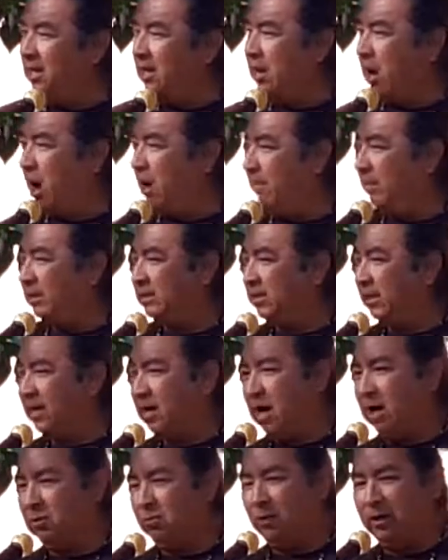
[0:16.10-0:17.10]

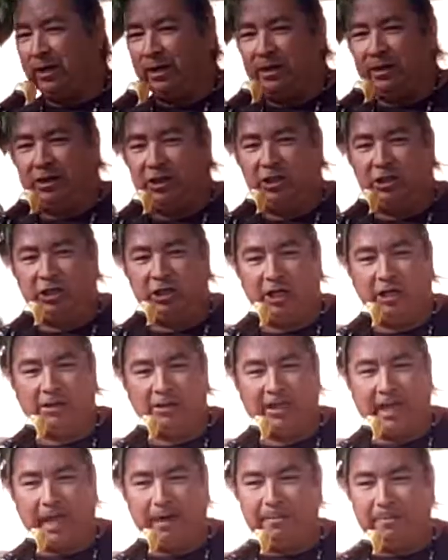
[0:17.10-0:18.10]
commenting on what Indigenous
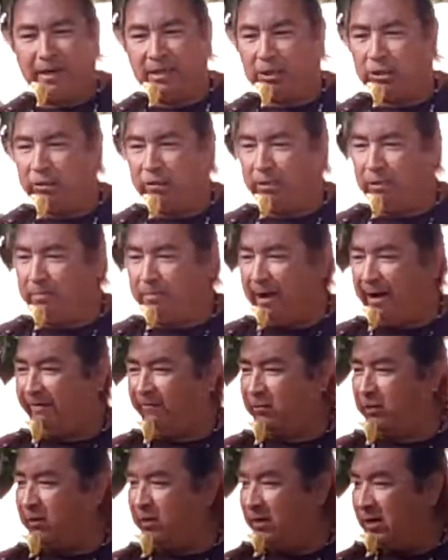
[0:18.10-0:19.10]
Day meant to them
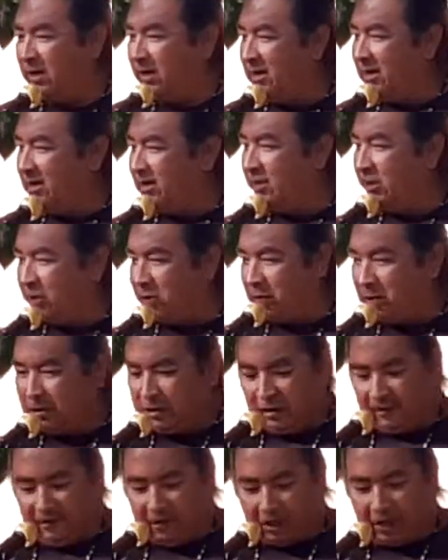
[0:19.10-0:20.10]
after
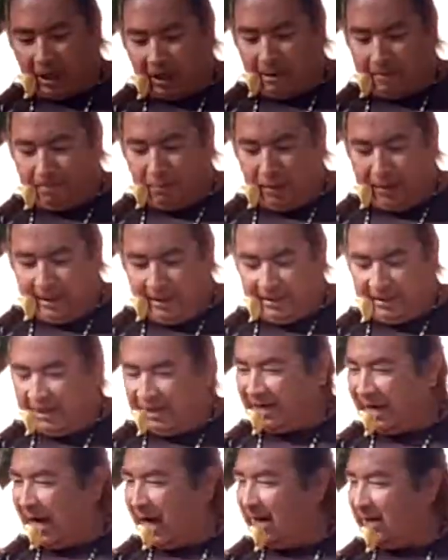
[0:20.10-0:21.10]
years of celebrating
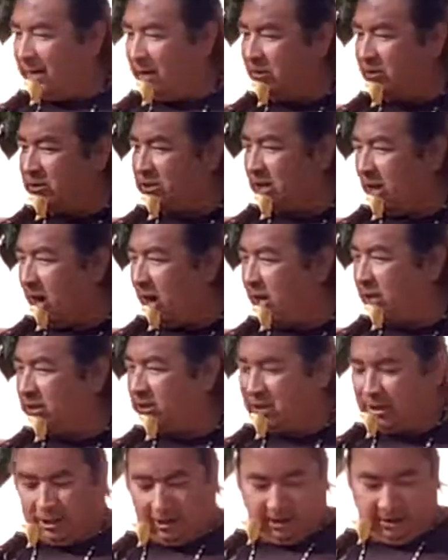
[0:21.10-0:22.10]
that guy that was
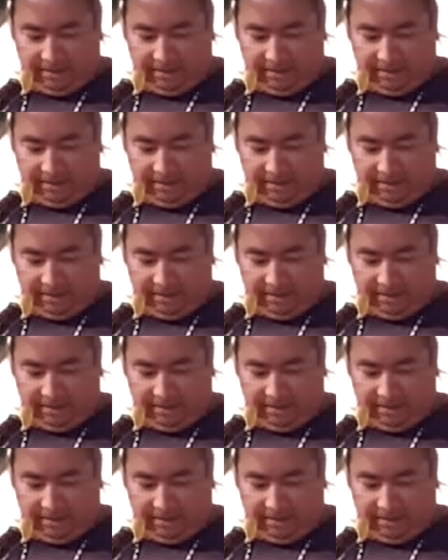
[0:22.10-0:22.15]
lost